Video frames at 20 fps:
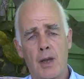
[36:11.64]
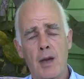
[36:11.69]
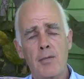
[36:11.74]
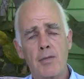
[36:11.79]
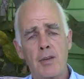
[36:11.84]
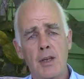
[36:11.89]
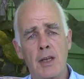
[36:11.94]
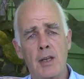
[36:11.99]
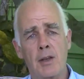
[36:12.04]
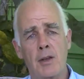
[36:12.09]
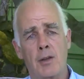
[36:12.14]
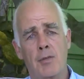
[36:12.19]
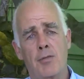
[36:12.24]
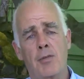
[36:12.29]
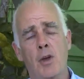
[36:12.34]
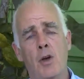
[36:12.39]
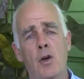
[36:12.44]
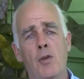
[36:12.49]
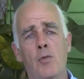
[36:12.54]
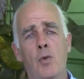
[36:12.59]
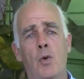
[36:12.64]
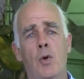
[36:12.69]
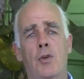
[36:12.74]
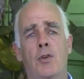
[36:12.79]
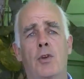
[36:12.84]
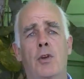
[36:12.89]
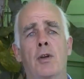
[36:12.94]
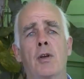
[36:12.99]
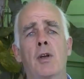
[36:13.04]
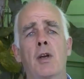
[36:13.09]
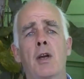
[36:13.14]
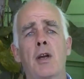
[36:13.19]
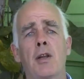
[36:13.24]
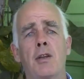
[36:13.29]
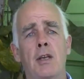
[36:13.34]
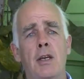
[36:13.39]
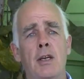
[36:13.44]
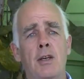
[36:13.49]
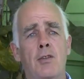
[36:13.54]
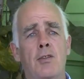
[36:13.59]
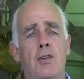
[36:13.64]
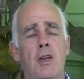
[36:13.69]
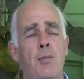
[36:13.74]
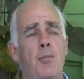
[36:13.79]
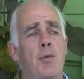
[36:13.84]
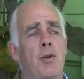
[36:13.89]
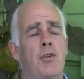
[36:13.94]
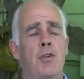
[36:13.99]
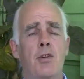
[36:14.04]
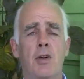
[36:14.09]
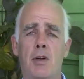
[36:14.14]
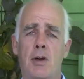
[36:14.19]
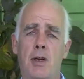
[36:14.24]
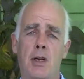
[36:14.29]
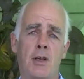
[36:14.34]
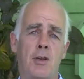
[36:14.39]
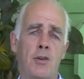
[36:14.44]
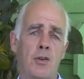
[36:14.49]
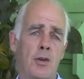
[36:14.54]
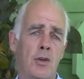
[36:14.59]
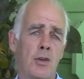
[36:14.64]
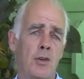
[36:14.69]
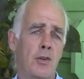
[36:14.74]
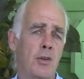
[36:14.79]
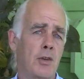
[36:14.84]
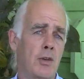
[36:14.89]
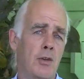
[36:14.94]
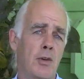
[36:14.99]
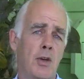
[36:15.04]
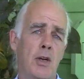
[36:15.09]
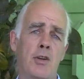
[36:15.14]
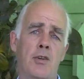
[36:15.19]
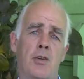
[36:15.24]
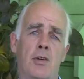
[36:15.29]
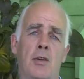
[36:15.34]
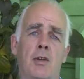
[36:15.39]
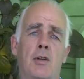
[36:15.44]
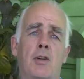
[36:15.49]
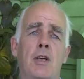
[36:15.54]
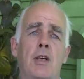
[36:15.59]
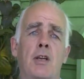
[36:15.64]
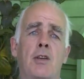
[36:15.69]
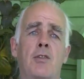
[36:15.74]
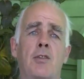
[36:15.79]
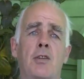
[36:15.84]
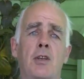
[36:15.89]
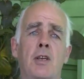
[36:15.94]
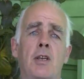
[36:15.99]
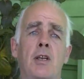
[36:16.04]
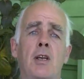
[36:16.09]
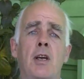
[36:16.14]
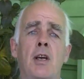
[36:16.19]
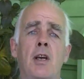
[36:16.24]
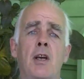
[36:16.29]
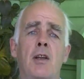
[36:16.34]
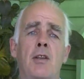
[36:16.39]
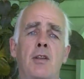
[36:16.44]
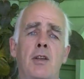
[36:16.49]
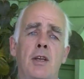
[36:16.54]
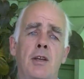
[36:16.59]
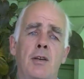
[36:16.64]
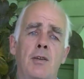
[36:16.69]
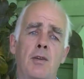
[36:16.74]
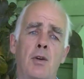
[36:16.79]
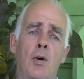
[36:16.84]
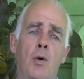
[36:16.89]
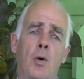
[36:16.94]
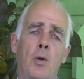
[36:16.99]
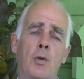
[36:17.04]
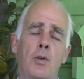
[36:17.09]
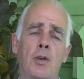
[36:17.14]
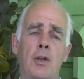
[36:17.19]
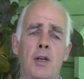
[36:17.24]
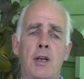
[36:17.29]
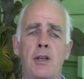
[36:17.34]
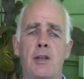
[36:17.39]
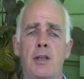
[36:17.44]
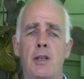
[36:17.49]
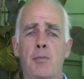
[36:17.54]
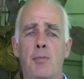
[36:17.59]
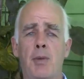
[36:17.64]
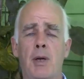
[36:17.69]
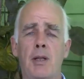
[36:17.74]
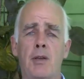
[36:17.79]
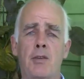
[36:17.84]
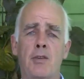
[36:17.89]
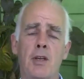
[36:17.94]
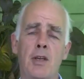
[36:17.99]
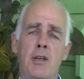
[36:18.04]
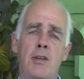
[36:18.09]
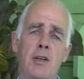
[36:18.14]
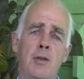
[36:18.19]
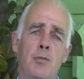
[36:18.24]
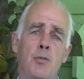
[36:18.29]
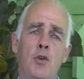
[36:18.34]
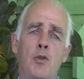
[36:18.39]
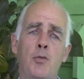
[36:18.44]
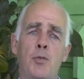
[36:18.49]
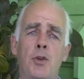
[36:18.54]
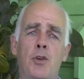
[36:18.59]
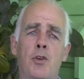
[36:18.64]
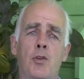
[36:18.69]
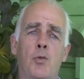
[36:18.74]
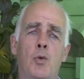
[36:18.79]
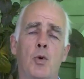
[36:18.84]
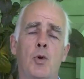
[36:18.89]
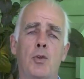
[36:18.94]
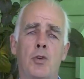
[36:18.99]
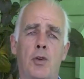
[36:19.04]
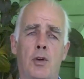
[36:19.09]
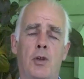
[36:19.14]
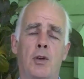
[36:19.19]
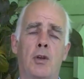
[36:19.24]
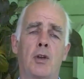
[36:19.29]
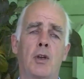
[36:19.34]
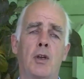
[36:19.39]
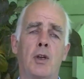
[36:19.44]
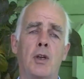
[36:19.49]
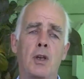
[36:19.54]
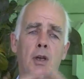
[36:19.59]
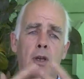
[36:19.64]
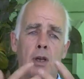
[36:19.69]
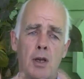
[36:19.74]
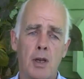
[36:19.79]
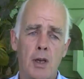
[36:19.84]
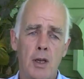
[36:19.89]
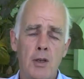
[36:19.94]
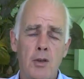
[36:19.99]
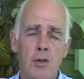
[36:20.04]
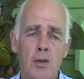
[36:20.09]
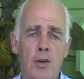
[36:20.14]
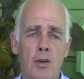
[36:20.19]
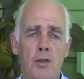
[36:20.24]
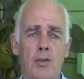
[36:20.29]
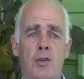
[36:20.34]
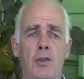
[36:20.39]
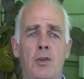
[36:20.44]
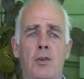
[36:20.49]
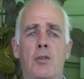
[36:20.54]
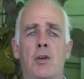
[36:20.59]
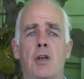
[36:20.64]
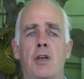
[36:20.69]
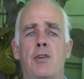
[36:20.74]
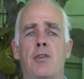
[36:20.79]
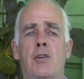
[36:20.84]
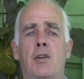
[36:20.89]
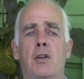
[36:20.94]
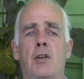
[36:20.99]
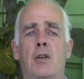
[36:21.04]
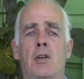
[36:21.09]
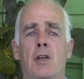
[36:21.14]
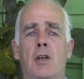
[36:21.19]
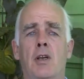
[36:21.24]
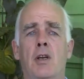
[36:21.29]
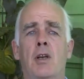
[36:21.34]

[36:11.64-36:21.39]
governing the flow of water, takes temperature into consideration, takes the alternating, pulsating movement of water into consideration,